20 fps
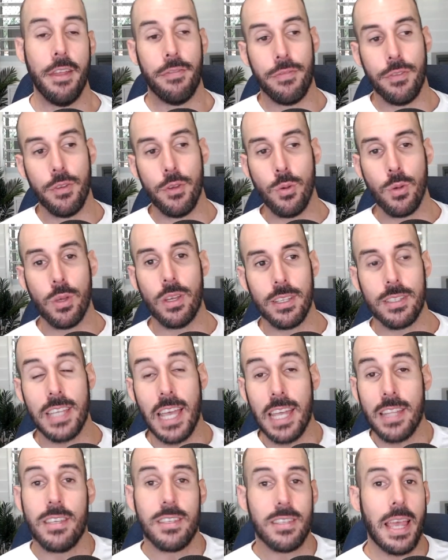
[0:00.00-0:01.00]
if you
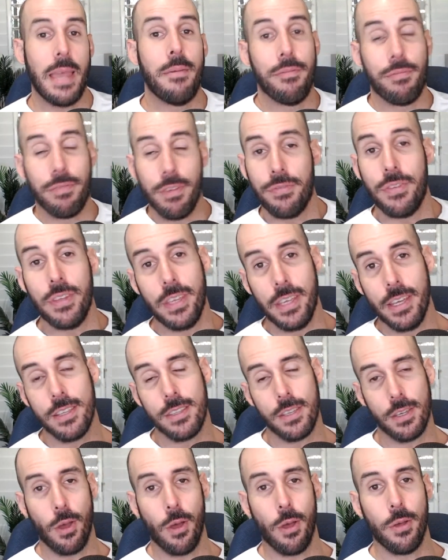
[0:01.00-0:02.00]
stayed the same 50 years
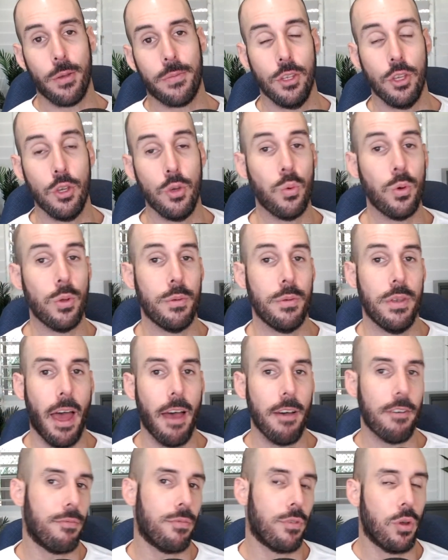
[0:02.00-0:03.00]
ago, you would
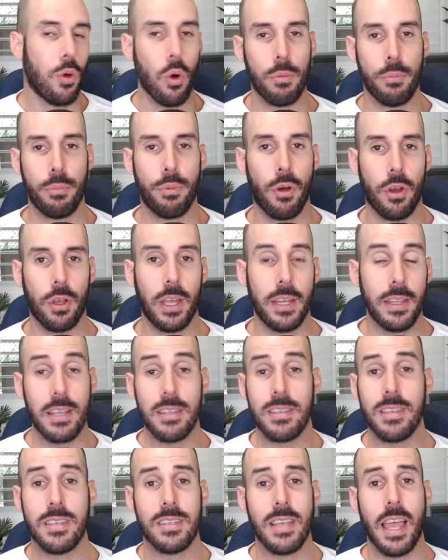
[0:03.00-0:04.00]
have gone broke. And
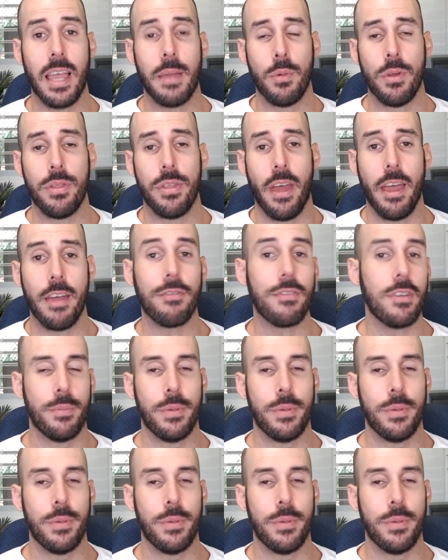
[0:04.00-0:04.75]
that's the same with every